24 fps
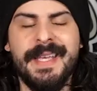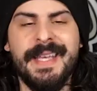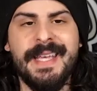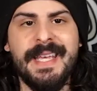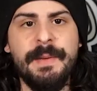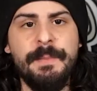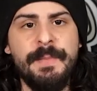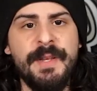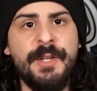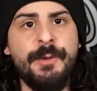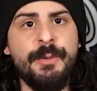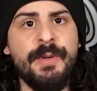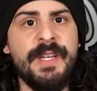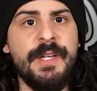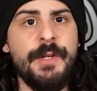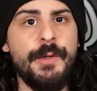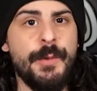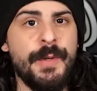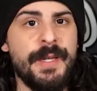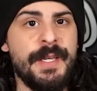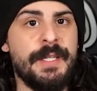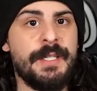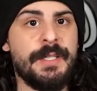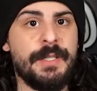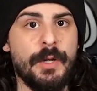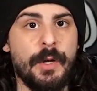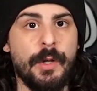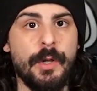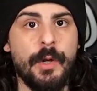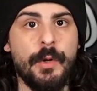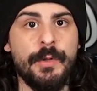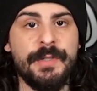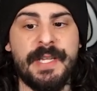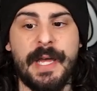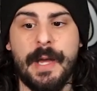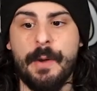In between doing
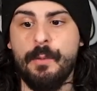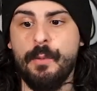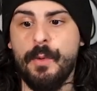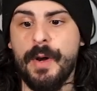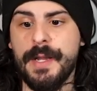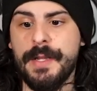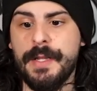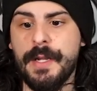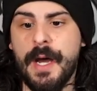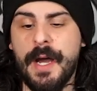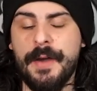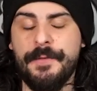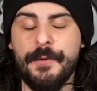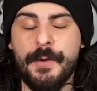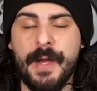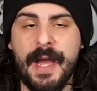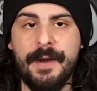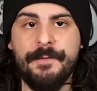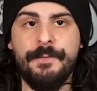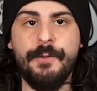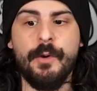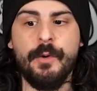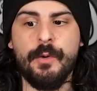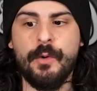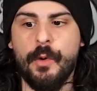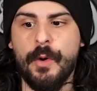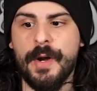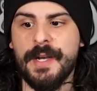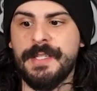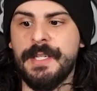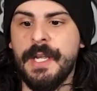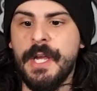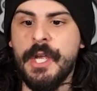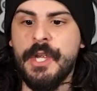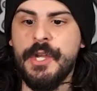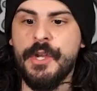solos and whatnot, if you have no
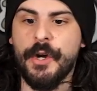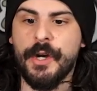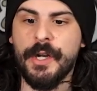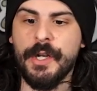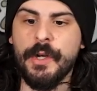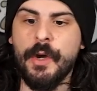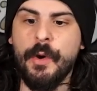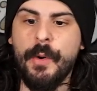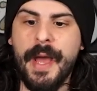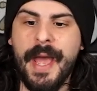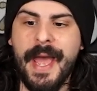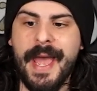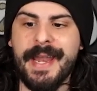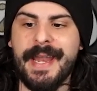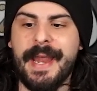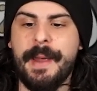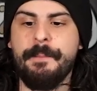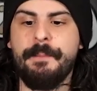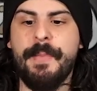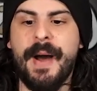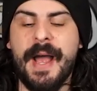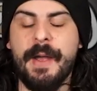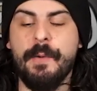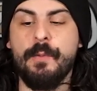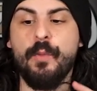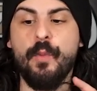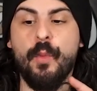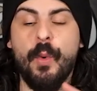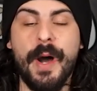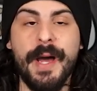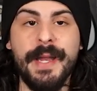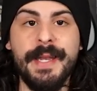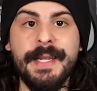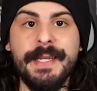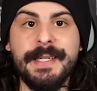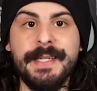coins, you're gonna go ahead and buy
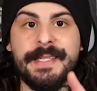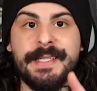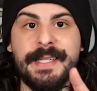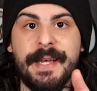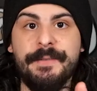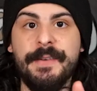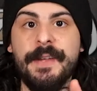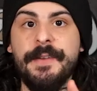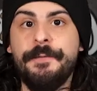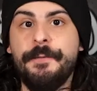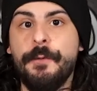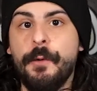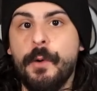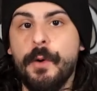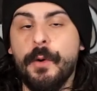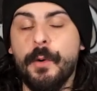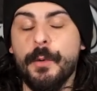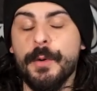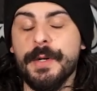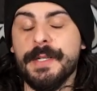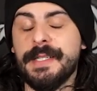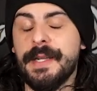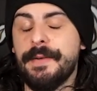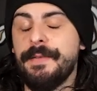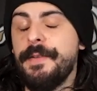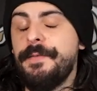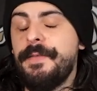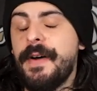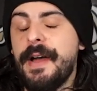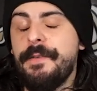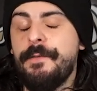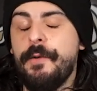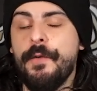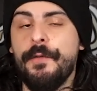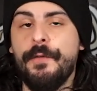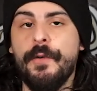one 74 or
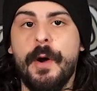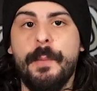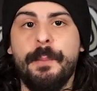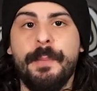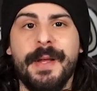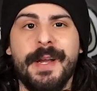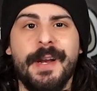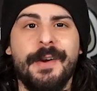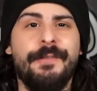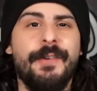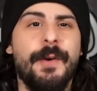75 overall player for